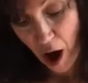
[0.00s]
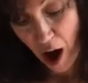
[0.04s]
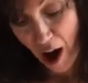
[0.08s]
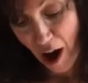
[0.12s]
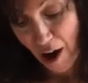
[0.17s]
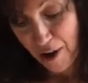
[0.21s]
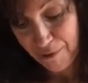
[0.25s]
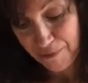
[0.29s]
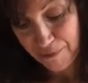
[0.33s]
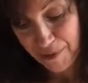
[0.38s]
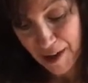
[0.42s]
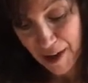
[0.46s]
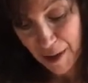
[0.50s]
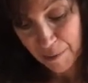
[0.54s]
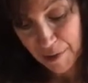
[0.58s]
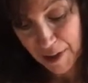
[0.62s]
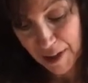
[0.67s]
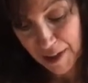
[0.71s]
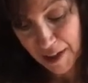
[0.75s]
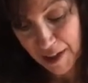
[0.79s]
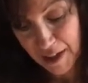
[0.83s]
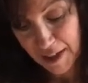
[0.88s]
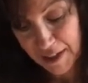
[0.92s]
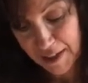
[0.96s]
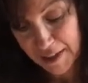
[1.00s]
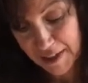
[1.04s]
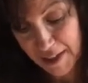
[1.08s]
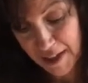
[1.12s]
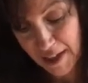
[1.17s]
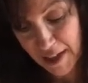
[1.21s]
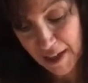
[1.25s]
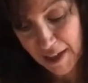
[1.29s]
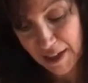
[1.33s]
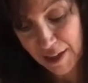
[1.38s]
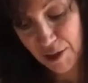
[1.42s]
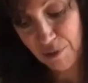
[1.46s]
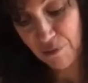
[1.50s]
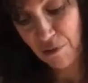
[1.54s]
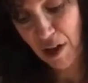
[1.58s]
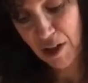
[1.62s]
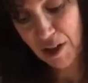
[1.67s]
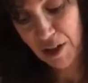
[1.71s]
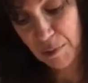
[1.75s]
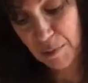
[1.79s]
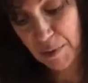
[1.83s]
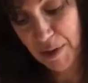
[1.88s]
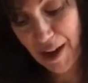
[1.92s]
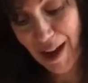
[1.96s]
our family likes it. It's a
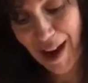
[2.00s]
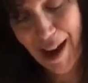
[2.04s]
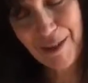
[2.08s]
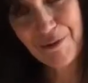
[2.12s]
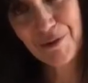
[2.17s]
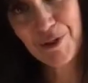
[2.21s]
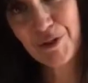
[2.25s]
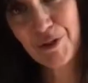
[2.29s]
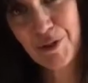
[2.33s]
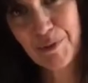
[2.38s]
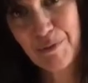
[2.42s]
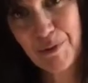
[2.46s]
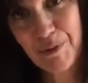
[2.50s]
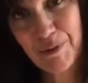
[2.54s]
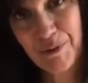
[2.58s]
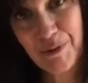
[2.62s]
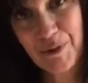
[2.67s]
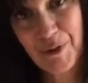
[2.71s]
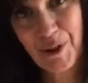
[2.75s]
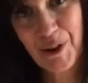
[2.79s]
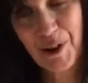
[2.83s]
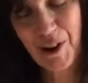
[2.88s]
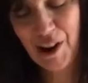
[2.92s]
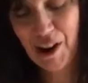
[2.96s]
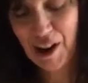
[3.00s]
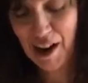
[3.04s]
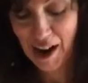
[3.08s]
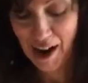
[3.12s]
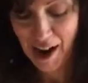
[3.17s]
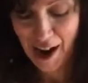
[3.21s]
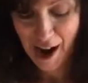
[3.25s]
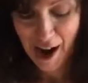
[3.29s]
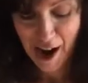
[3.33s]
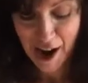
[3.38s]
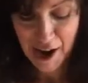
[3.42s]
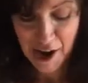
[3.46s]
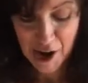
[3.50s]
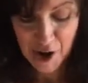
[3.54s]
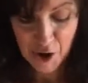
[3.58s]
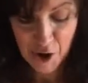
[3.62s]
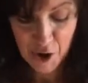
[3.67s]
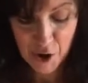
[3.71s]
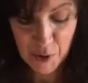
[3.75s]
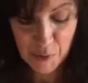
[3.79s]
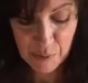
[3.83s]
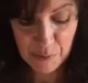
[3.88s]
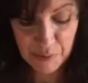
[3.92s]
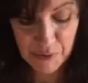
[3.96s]
recipe I've used before. I
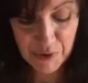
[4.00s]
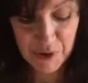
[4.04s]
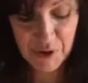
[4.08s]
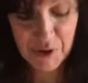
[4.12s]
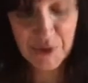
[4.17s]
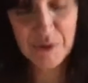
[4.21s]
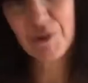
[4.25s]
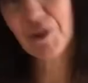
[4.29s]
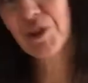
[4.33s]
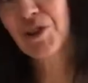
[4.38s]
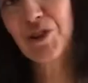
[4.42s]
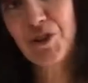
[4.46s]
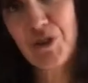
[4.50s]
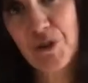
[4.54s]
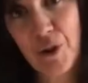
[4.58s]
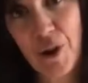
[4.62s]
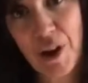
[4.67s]
hope you enjoy